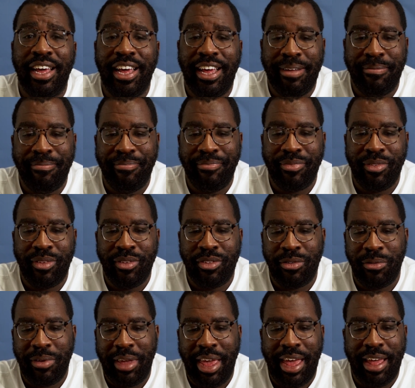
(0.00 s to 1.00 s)

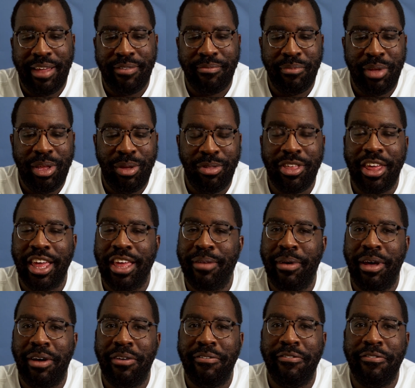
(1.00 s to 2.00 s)
When you think
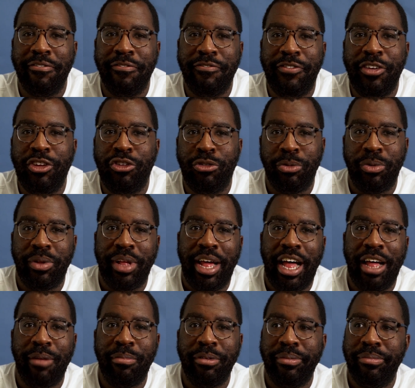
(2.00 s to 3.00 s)
about visual
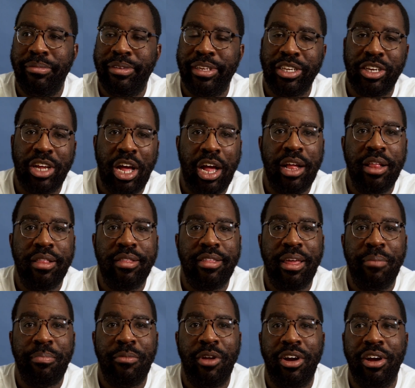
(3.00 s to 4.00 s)
albums and
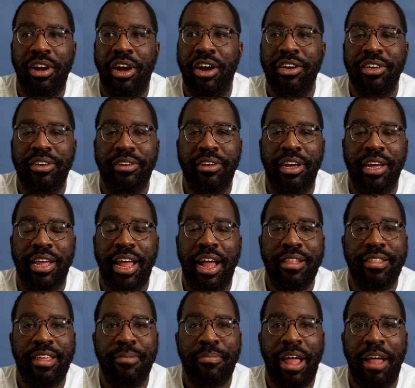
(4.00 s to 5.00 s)
concept art,
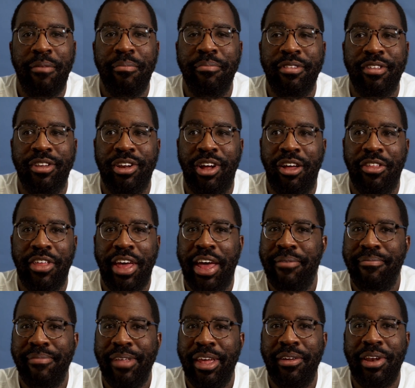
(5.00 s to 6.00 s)
concept albums and all
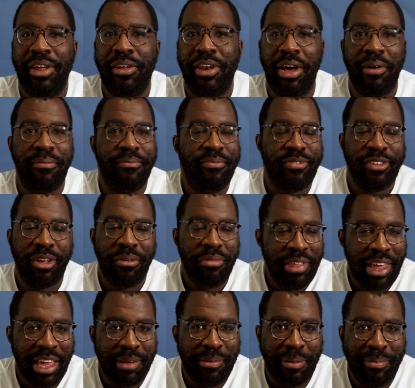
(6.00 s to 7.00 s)
that, no.
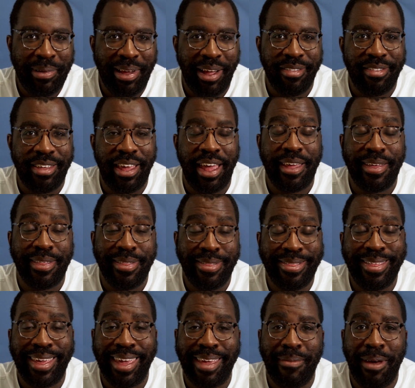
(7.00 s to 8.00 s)
Don't think about Beyonce.
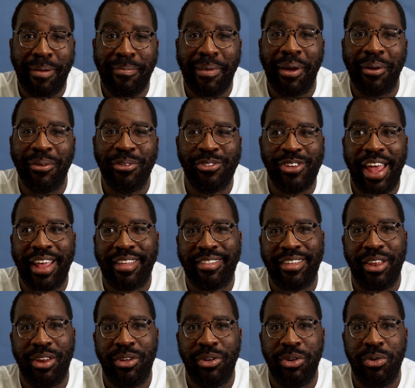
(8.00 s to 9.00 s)
Think about Michael
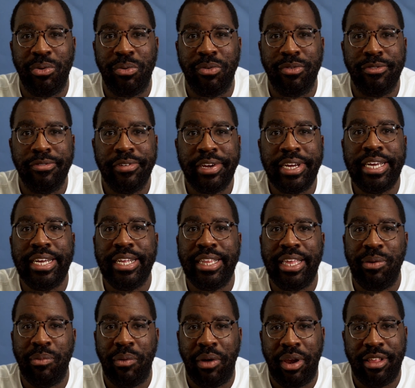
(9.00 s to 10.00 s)
Jackson, who
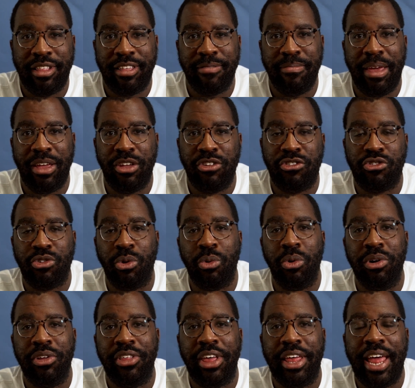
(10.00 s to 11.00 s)
really wanted to make
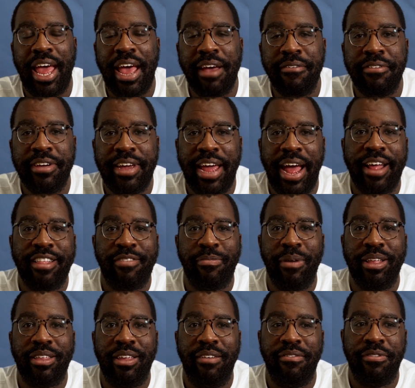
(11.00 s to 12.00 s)
sure that every
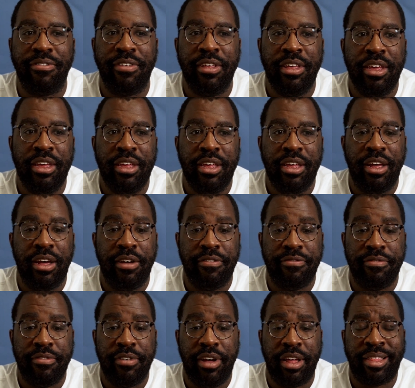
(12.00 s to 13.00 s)
aspect of
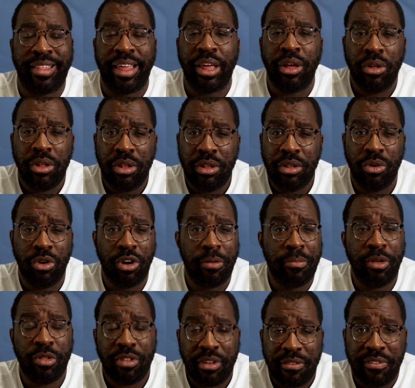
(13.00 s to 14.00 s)
a single or a
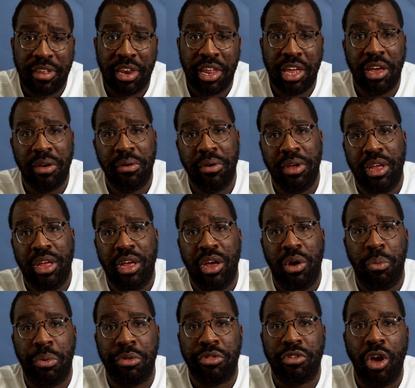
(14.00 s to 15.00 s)
music video
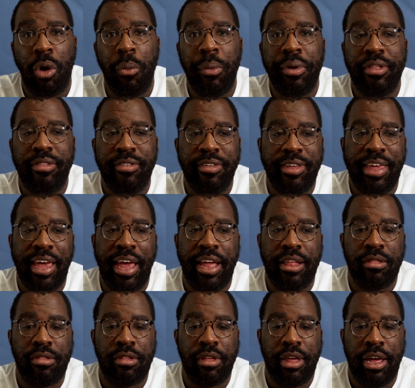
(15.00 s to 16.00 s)
was going to
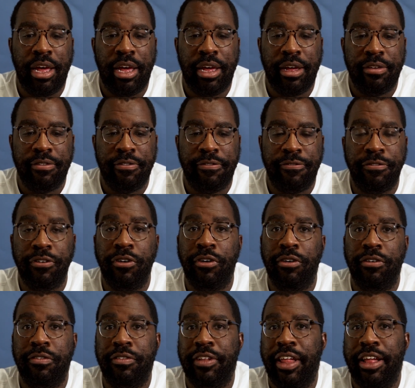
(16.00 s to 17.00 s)
get
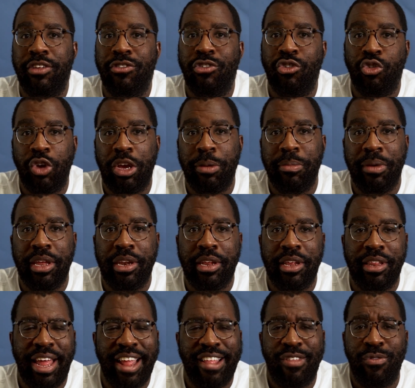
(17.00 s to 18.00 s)
full-fledged treatment.
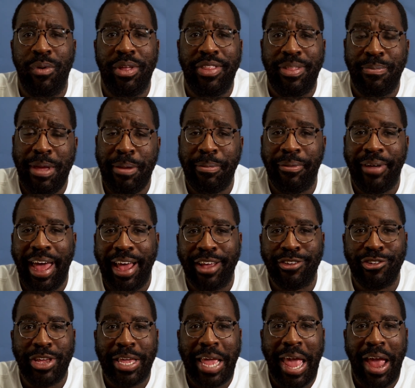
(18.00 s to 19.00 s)
And that's when the people
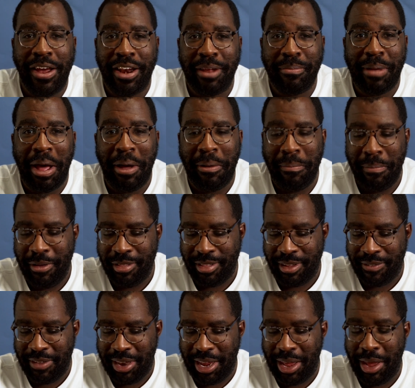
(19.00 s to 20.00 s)
actually cared about
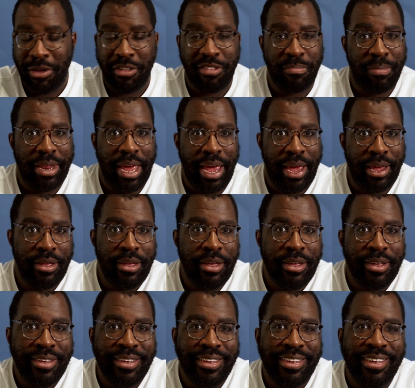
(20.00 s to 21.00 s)
music videos. But hey,
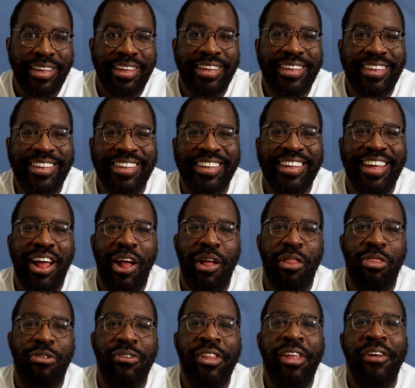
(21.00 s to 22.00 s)

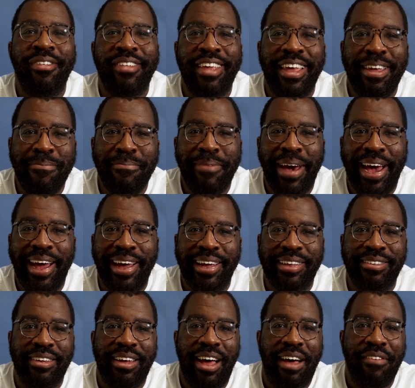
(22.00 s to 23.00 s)
Thriller's
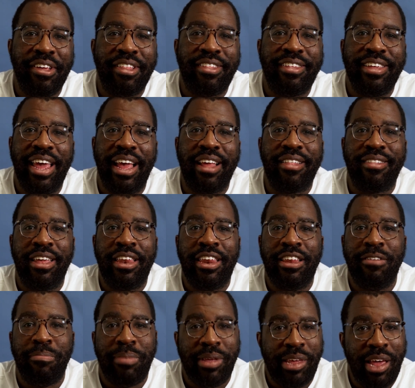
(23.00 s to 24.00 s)
impact obviously
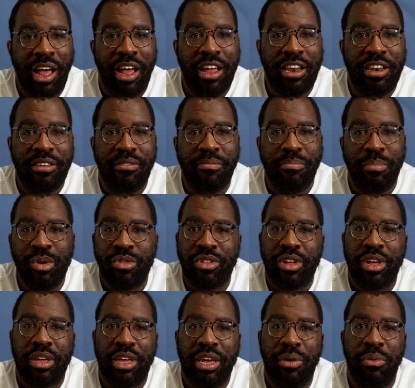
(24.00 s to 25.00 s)
extended beyond
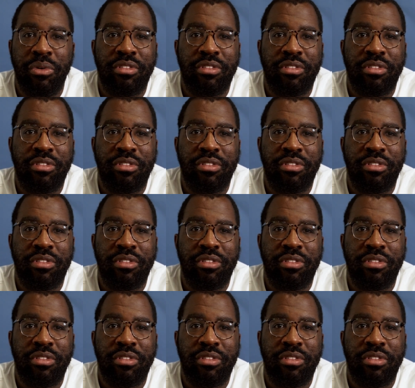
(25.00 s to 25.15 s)
music. It